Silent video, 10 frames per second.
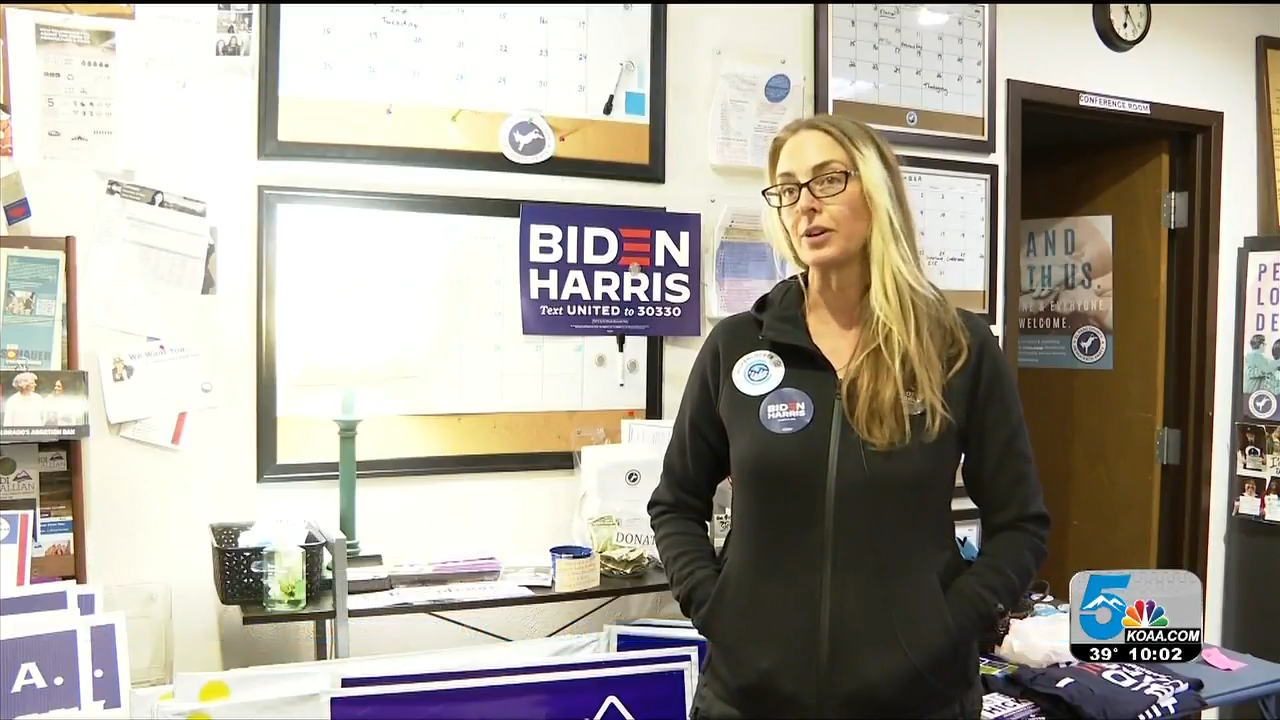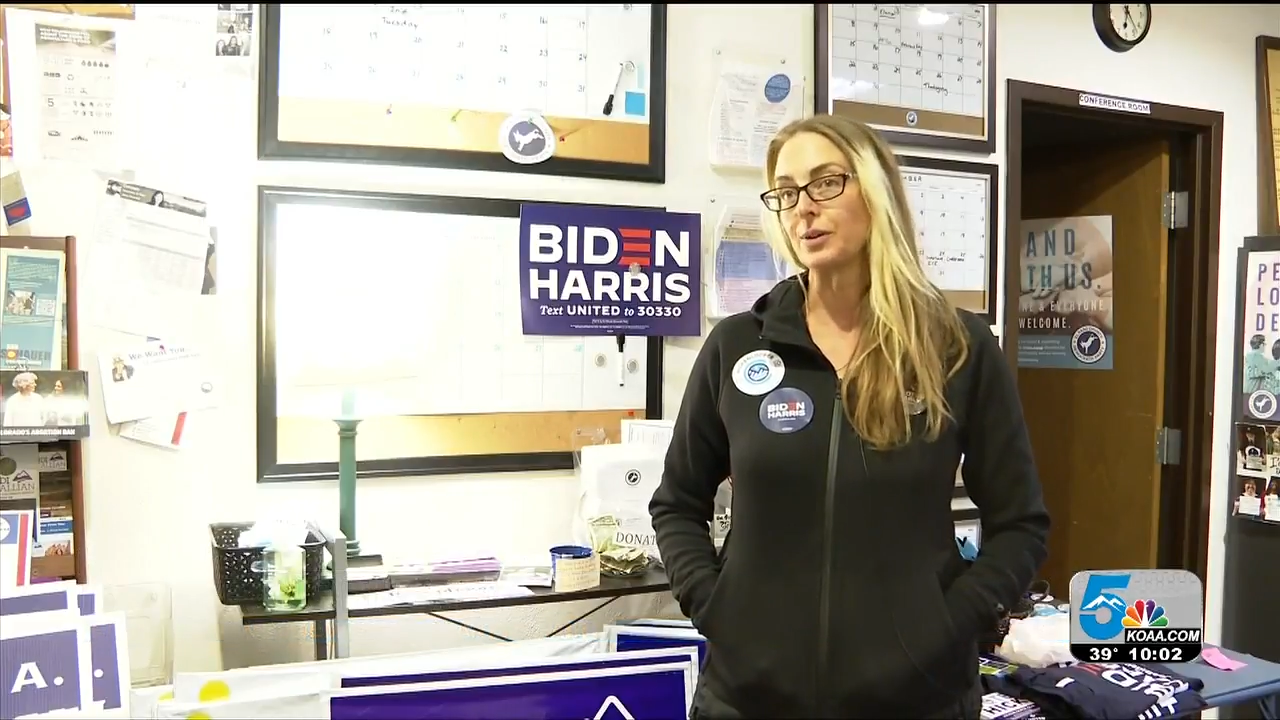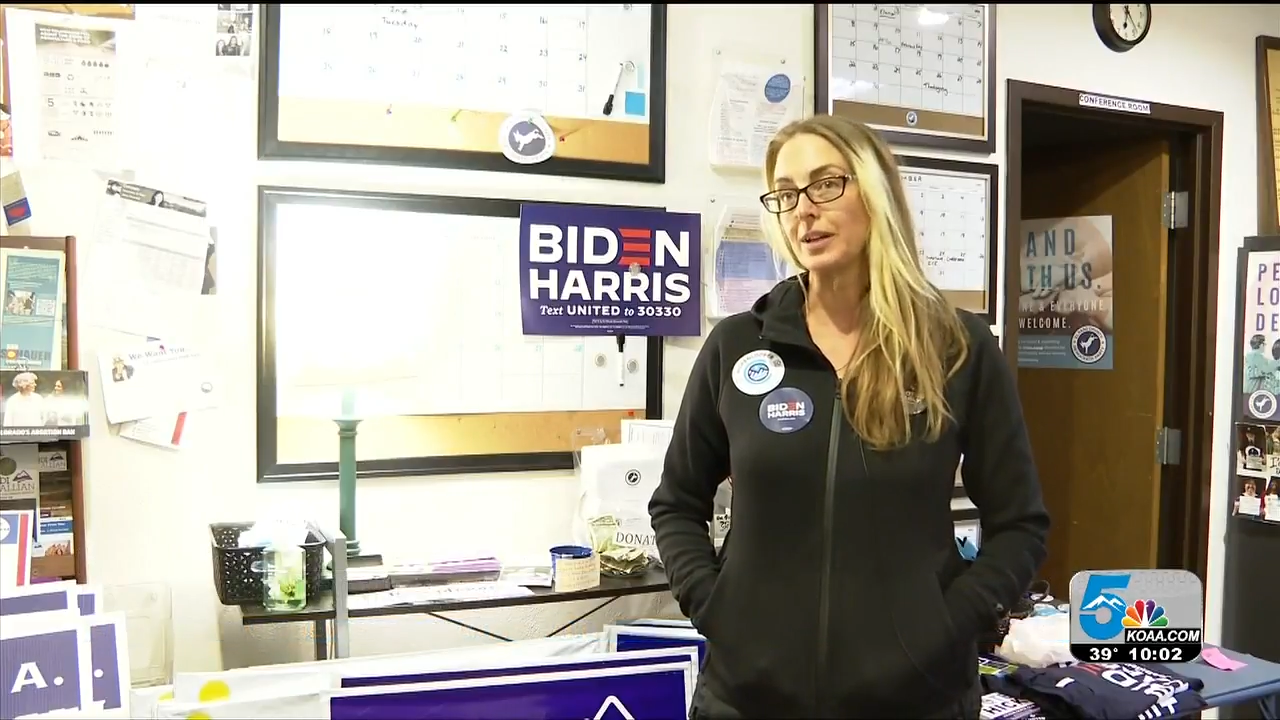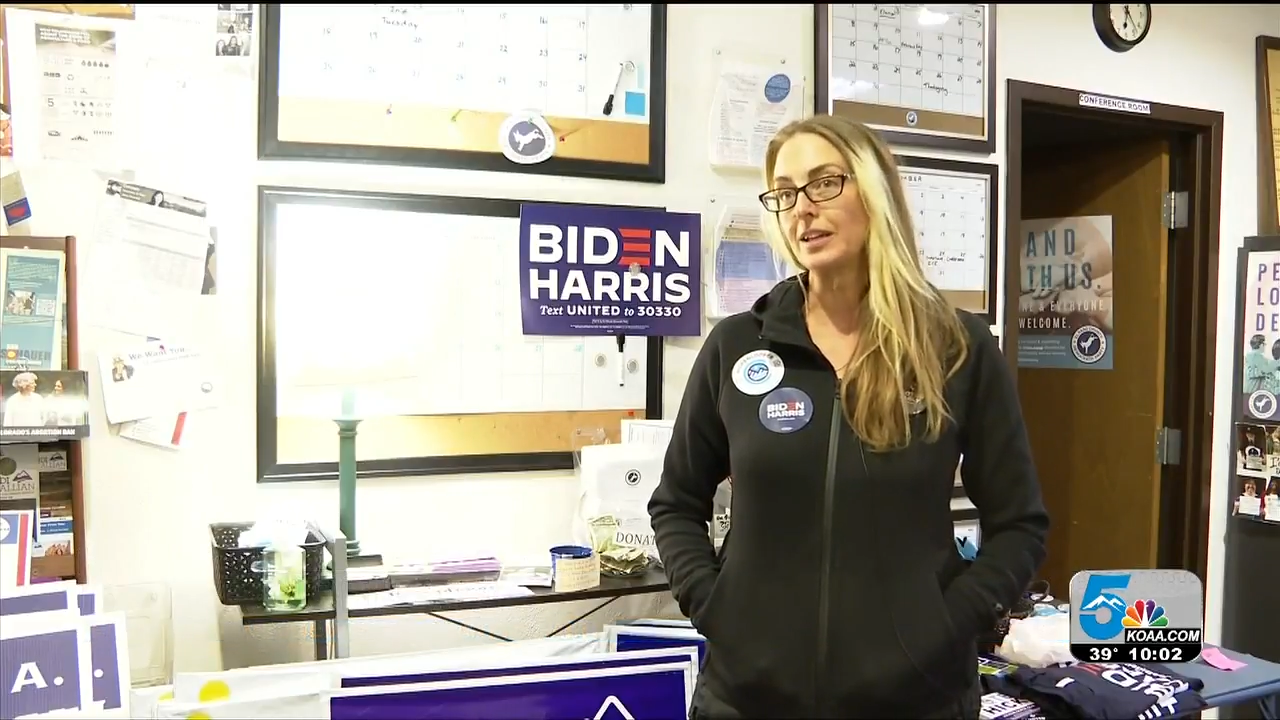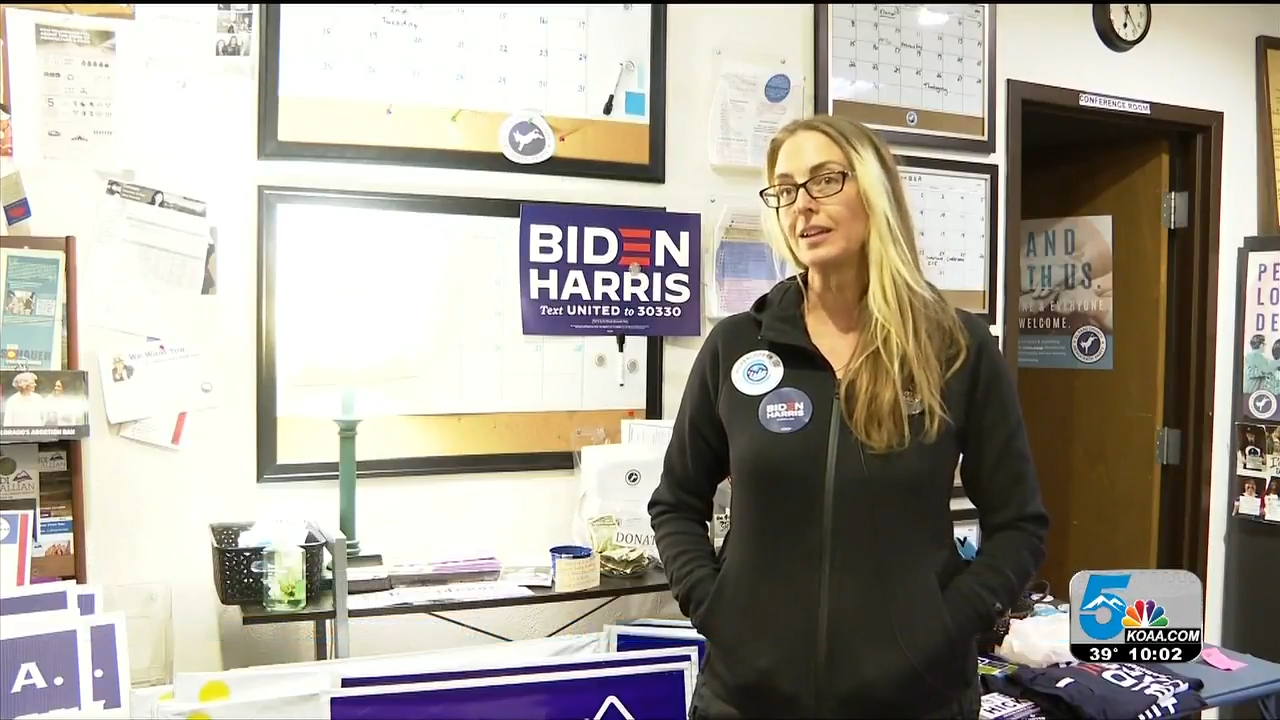
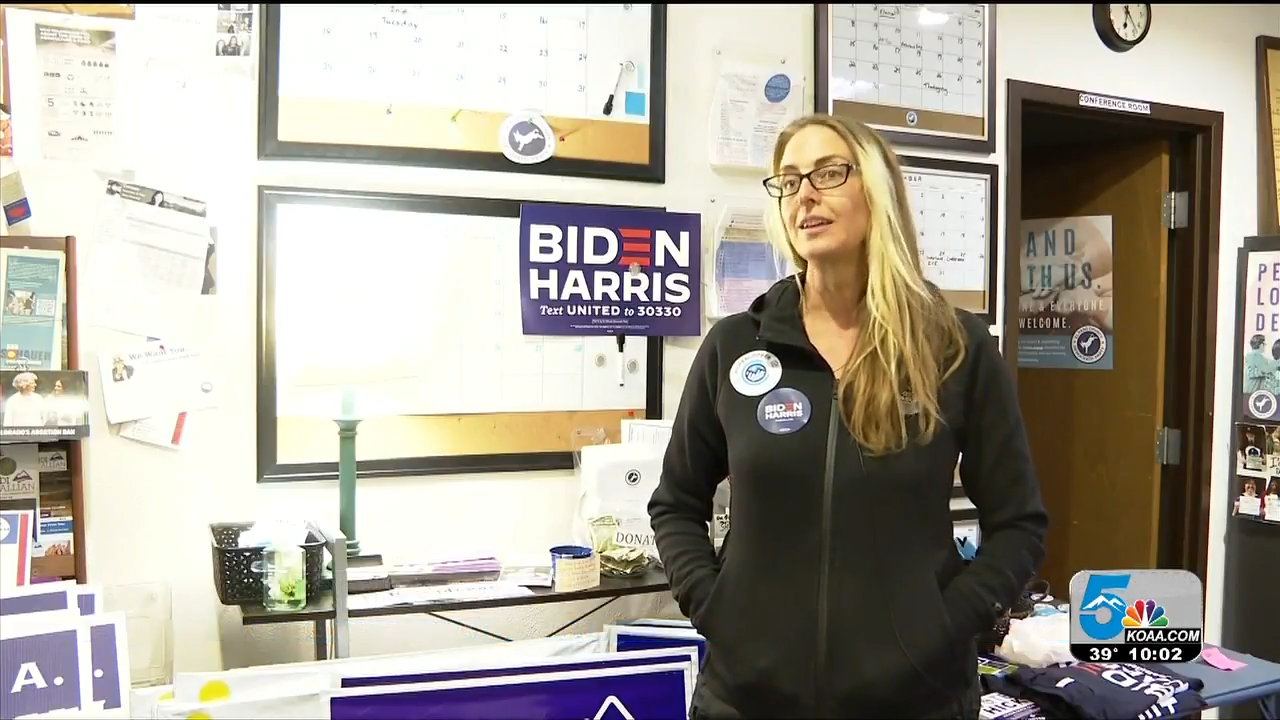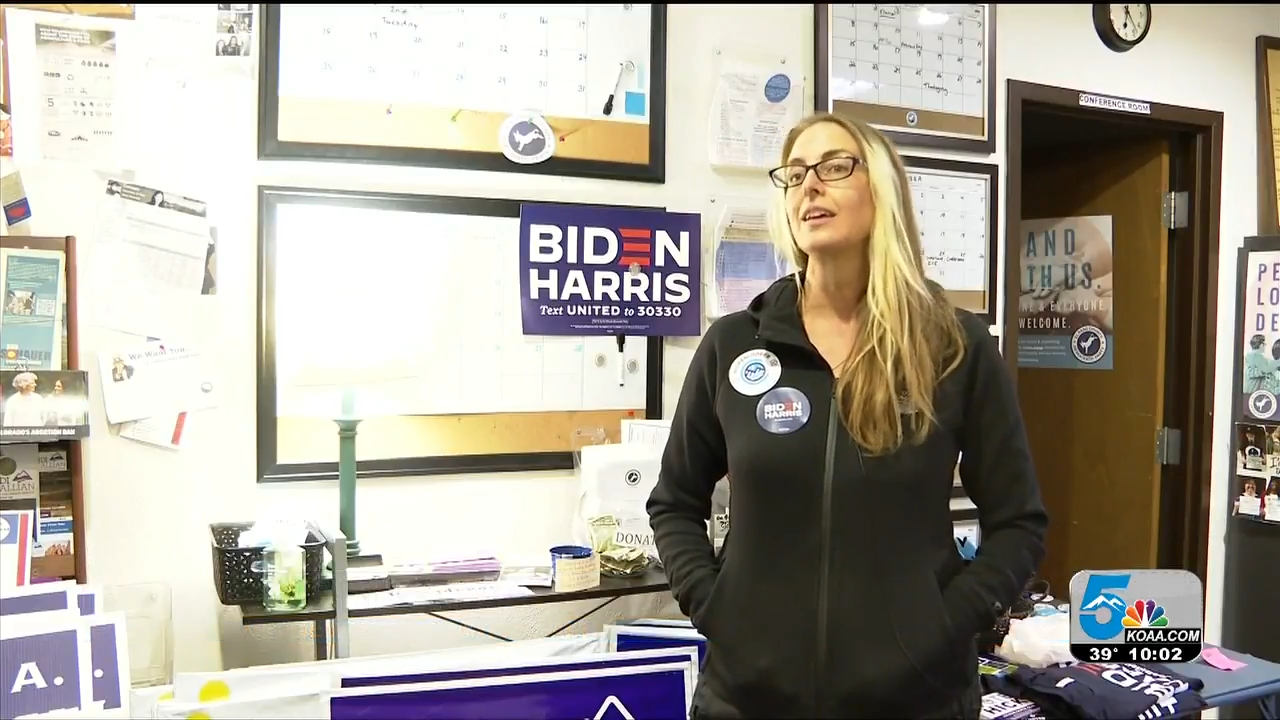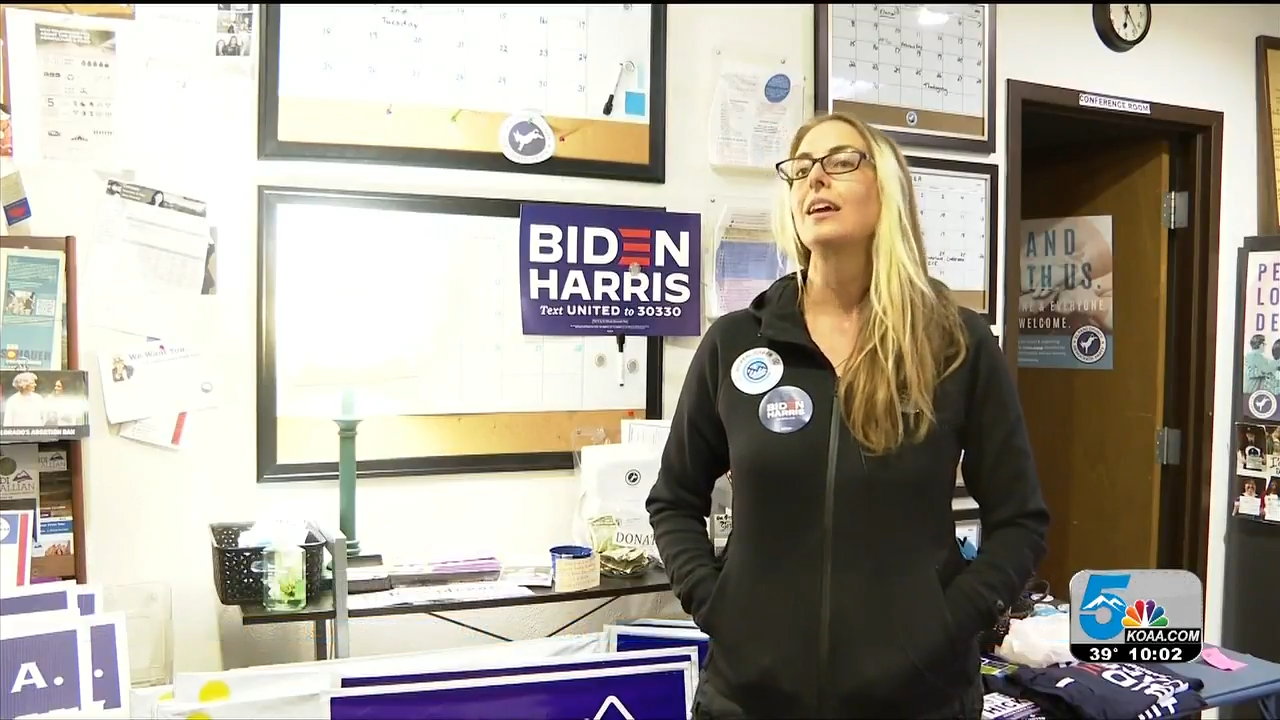voted